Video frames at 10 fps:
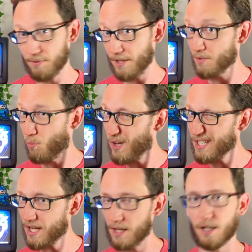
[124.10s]
plus
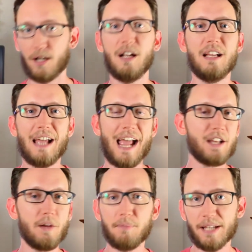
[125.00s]
one color,
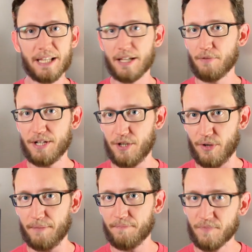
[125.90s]
and completely redo
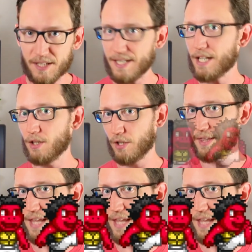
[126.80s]
it. Let's take a look